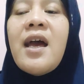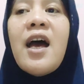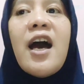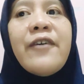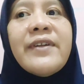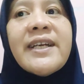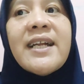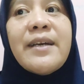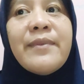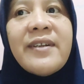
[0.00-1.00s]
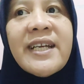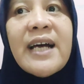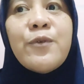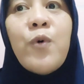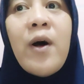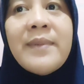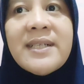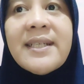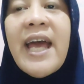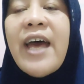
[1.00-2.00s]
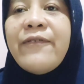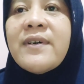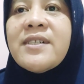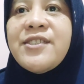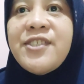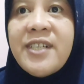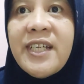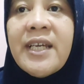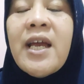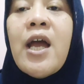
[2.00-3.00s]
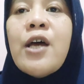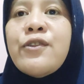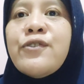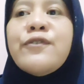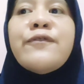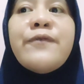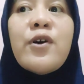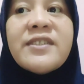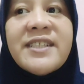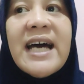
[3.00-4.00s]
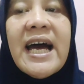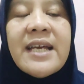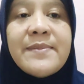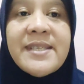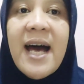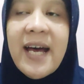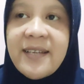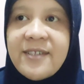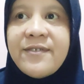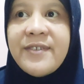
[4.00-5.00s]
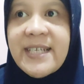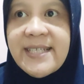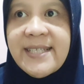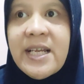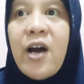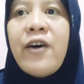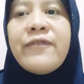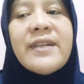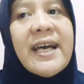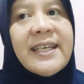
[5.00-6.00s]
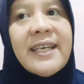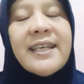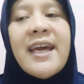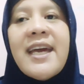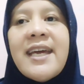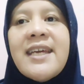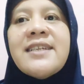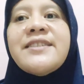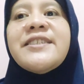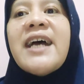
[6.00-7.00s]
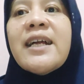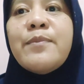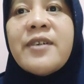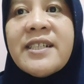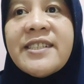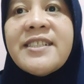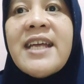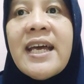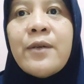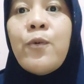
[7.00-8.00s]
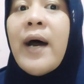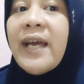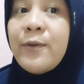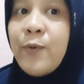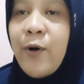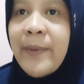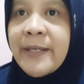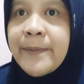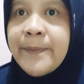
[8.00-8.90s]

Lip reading: African American women have a 3 to 4 times higher risk of dying in childbirth than white women.